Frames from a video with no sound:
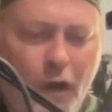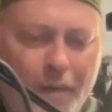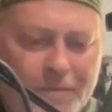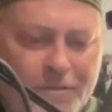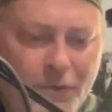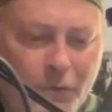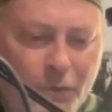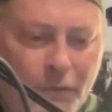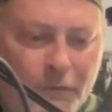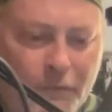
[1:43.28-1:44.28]

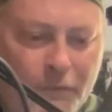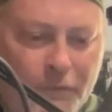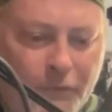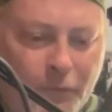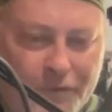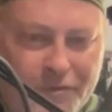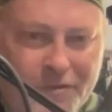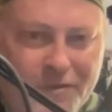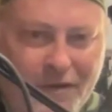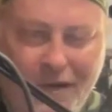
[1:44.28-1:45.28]
still
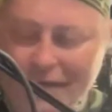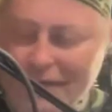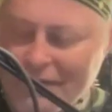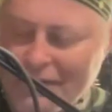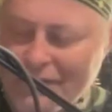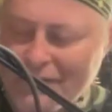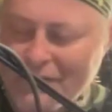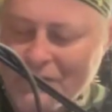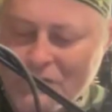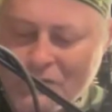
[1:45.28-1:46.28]
focusing on
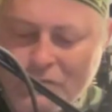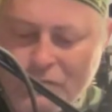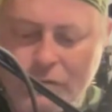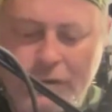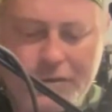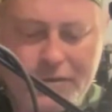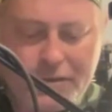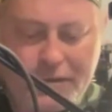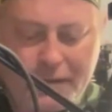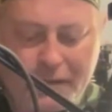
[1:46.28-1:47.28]
just
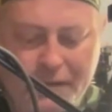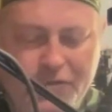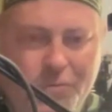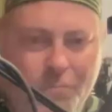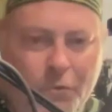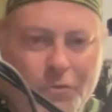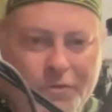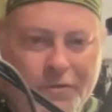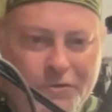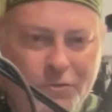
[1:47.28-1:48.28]
the
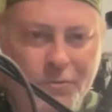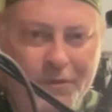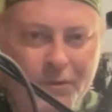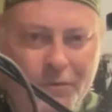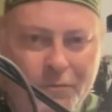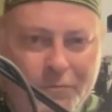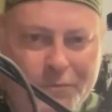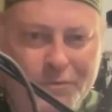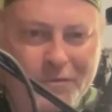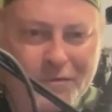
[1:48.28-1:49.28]
mostly instrumental
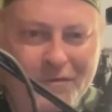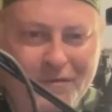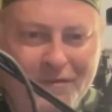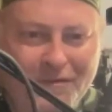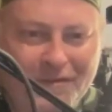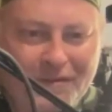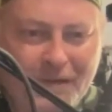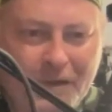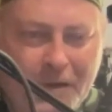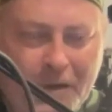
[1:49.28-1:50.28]
music,
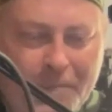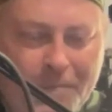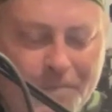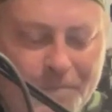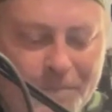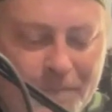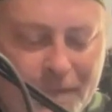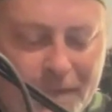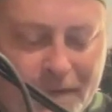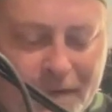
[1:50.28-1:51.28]
um,
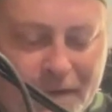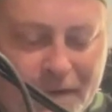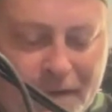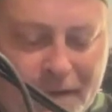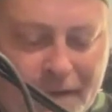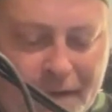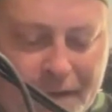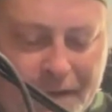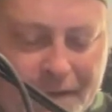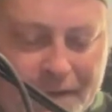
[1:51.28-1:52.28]

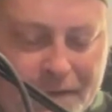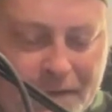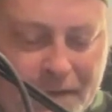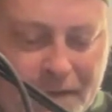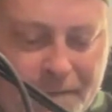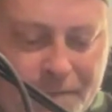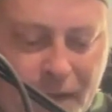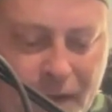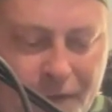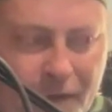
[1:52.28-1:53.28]
and
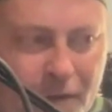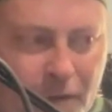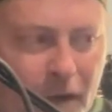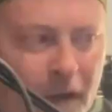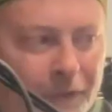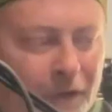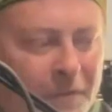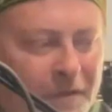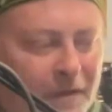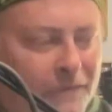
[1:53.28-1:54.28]
I thought it'd be
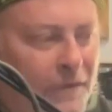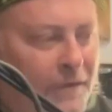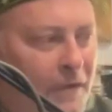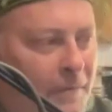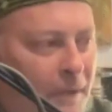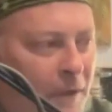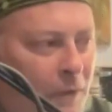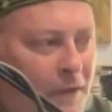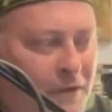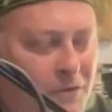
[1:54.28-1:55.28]
kind of fun. I
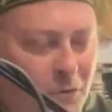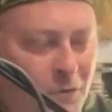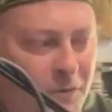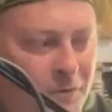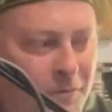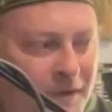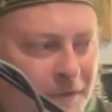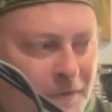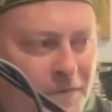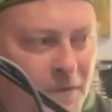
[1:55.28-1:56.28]
went on tour with a
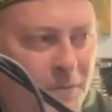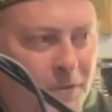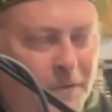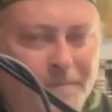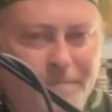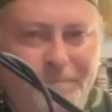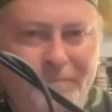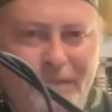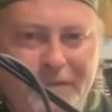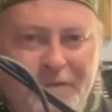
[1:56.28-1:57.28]
band this summer
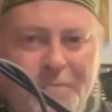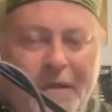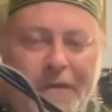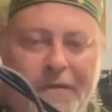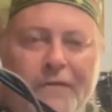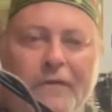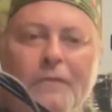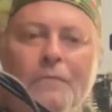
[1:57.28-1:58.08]
in Spain,